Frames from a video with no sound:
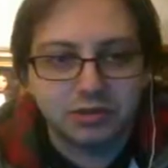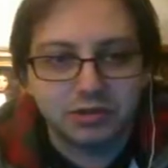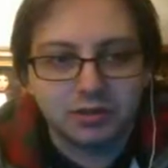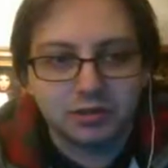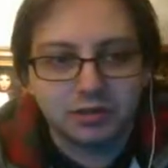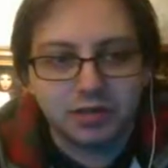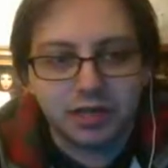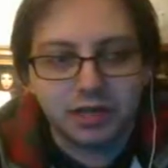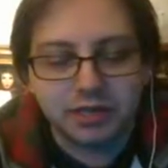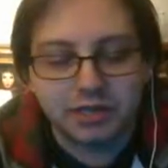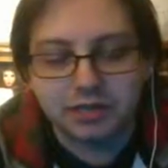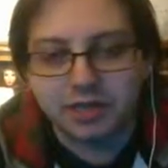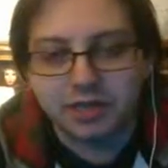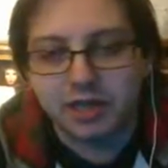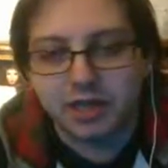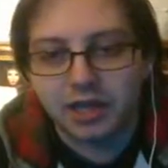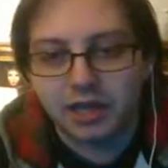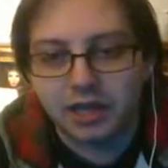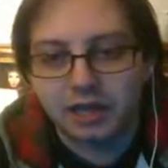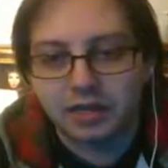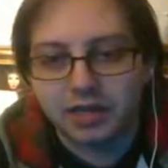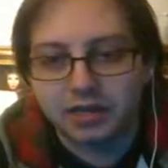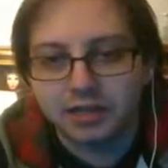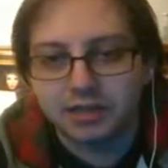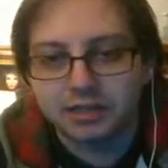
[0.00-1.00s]
I did
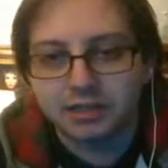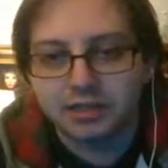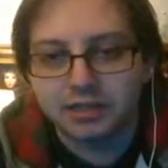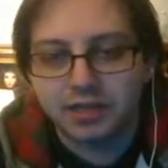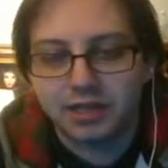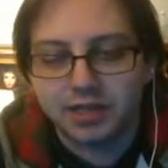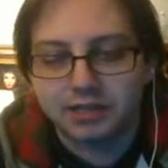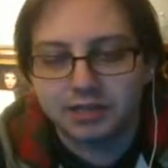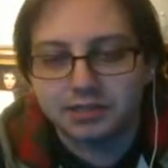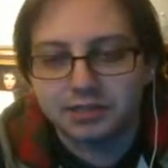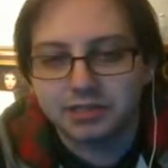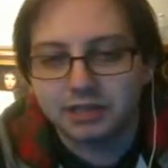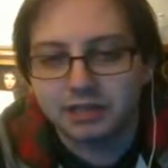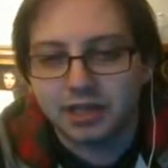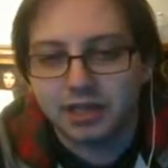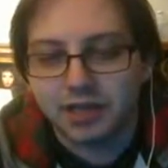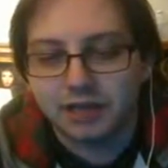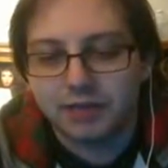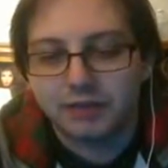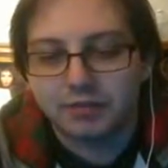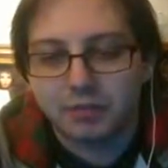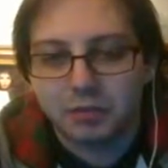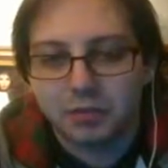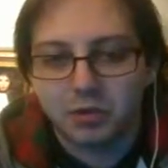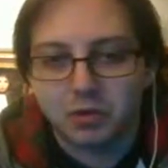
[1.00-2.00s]

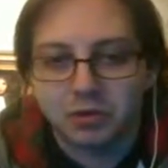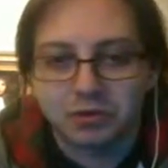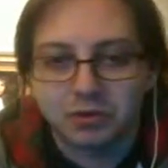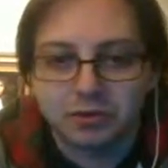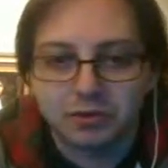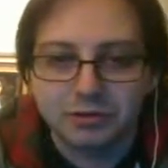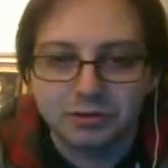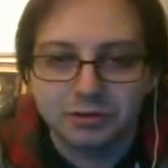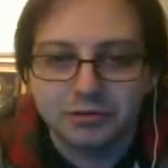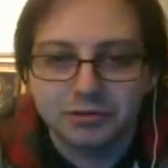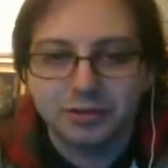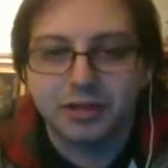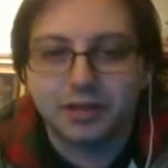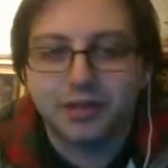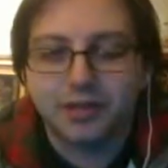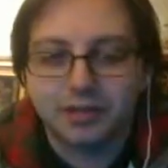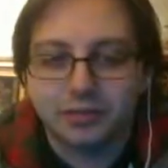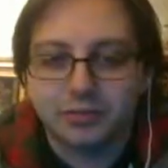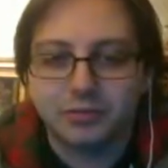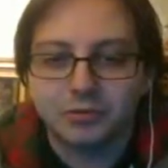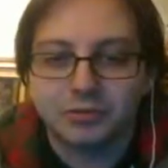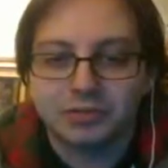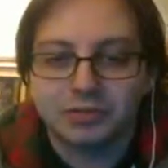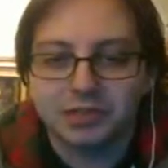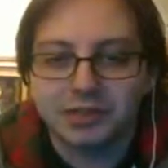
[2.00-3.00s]
have a boner.
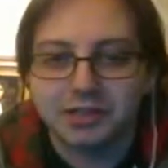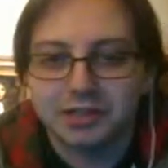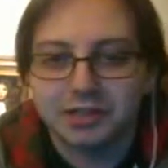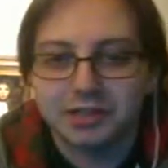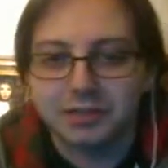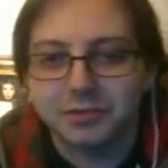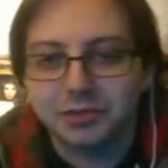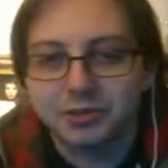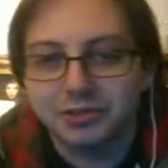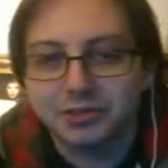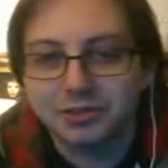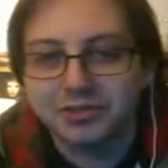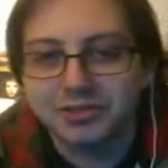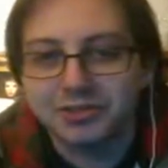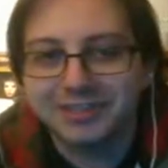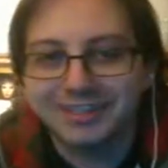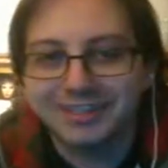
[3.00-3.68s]
I will say that much.